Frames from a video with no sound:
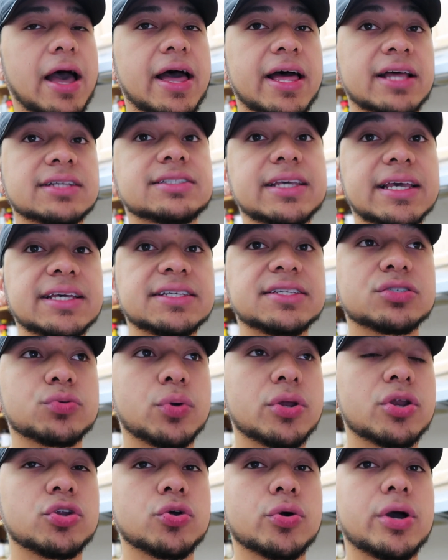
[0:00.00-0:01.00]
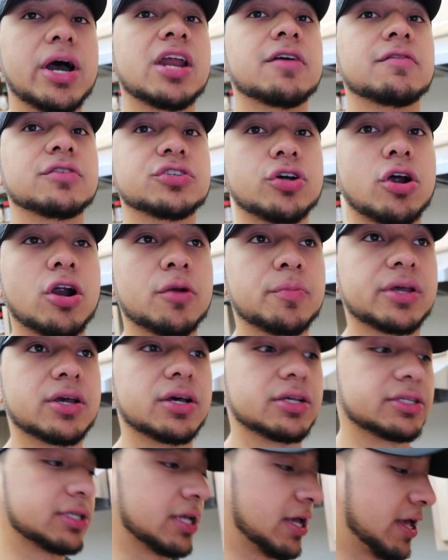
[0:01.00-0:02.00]
That's the easiest way to do it out of a jar,
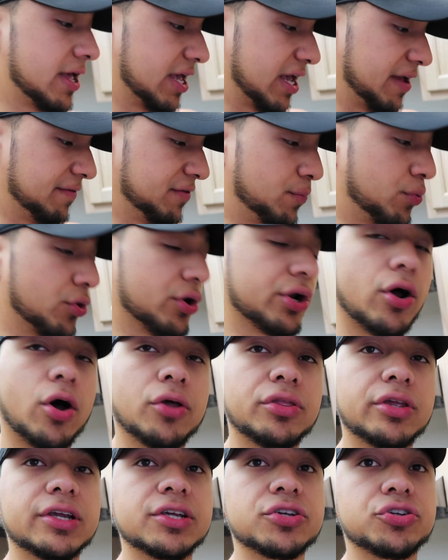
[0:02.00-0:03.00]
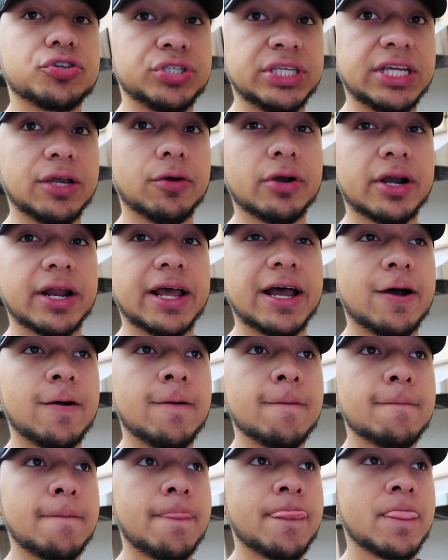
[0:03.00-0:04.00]
because if you put it on there and you zero it
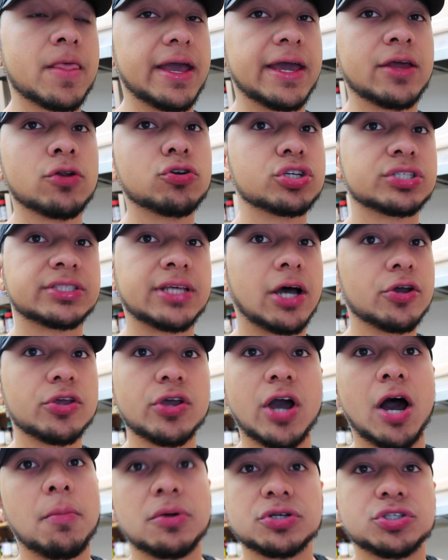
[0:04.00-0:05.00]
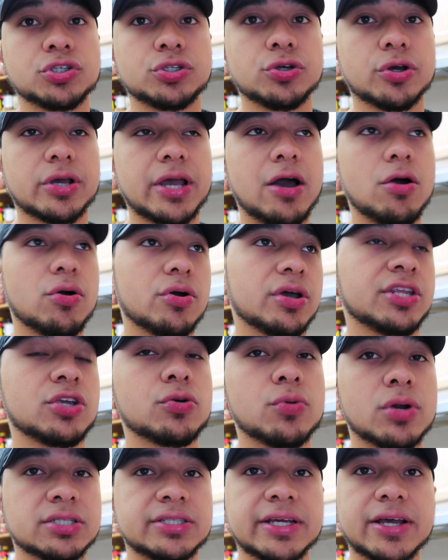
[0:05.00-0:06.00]
out, it'll just tell you how much you took out, and you
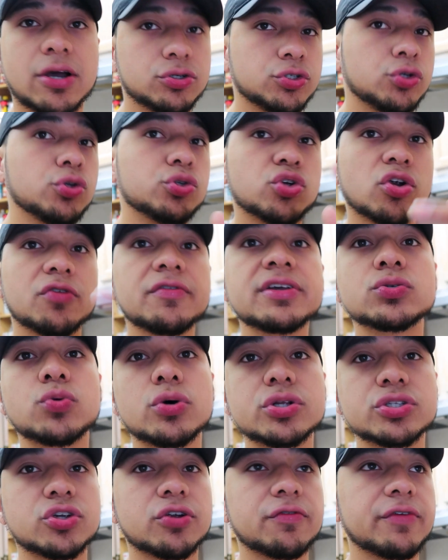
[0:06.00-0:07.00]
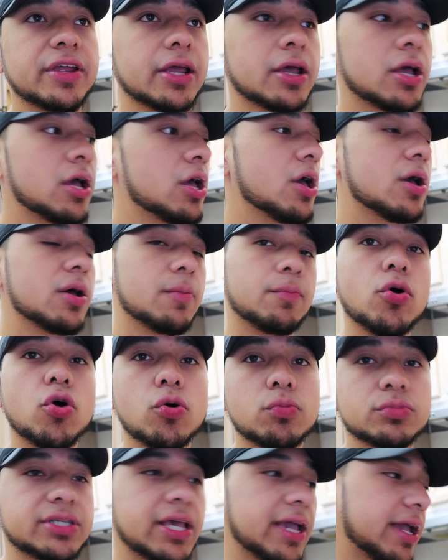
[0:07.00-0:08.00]
want to take out 2 servings, 1 serving,
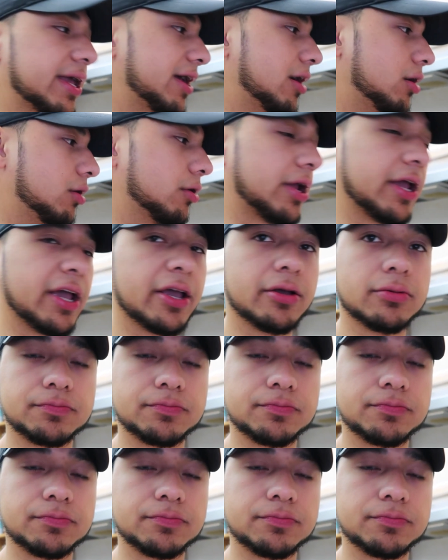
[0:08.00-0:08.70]
boom, take it out, okay?